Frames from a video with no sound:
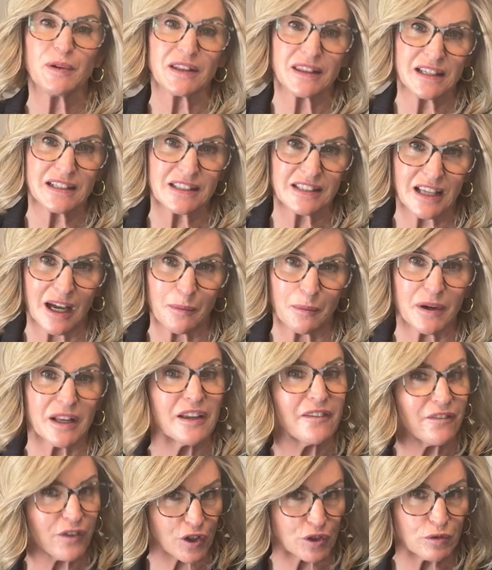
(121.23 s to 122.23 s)
put this
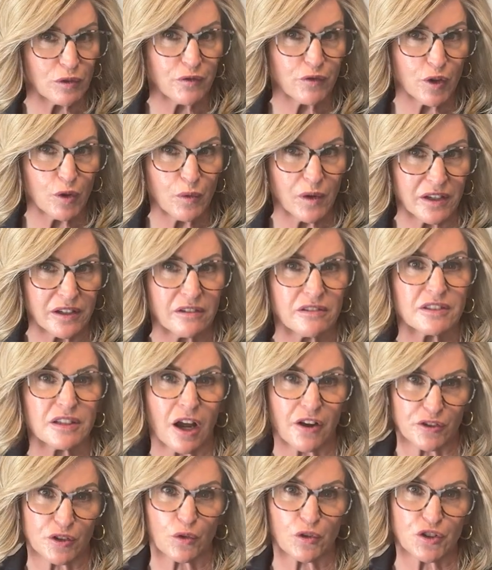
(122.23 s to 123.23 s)
company, Virtual View Windows,
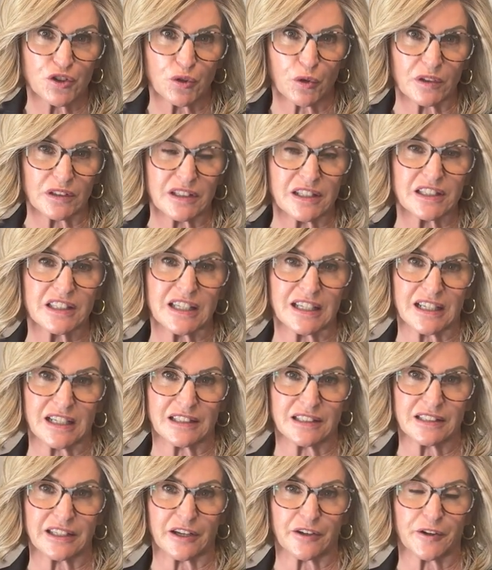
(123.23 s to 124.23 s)
on your short list to
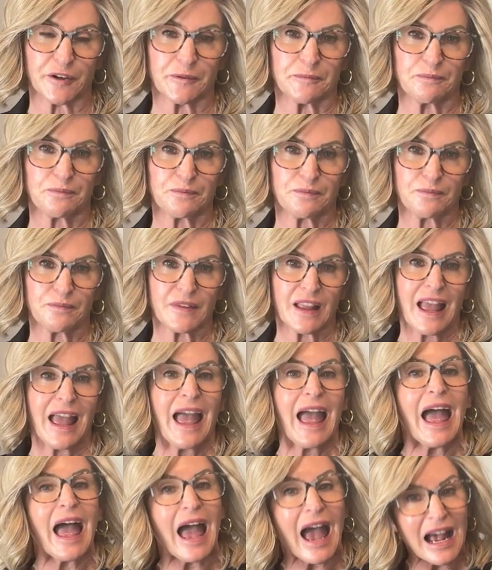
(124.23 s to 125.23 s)
consider.
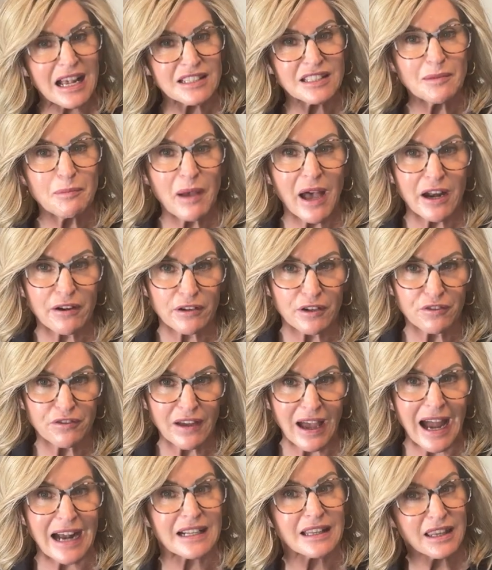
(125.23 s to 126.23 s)
As a matter of
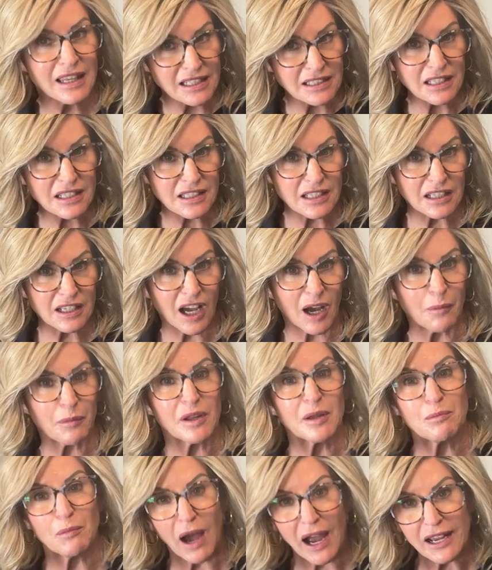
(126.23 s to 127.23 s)
fact, this is the
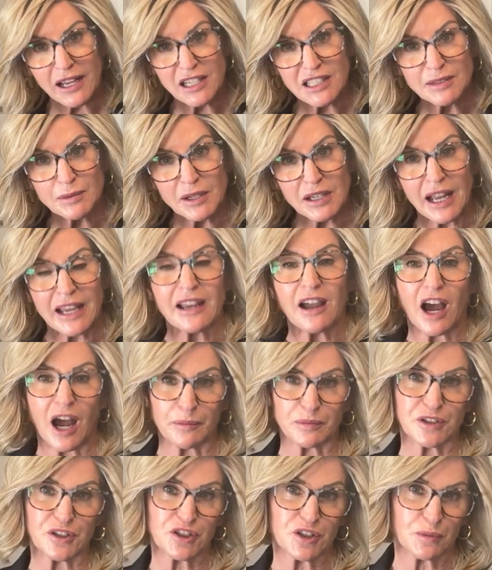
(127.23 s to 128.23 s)
company my husband and I
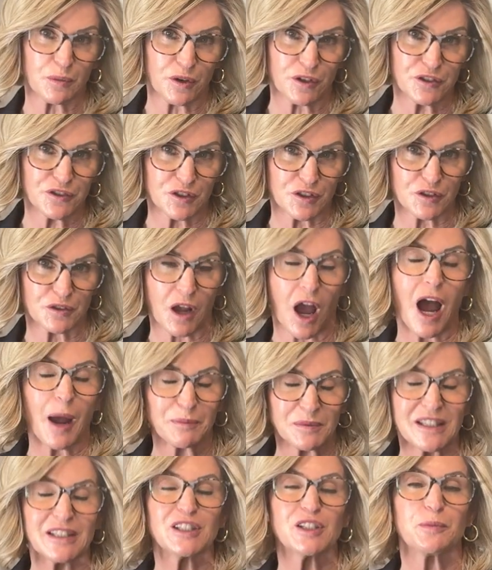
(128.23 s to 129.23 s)
opted
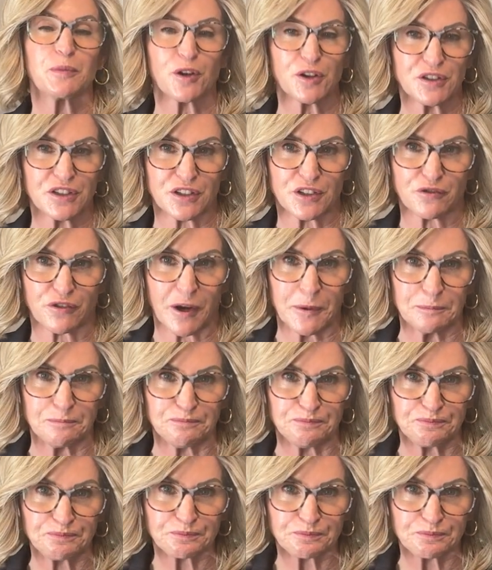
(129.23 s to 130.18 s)
to purchase from.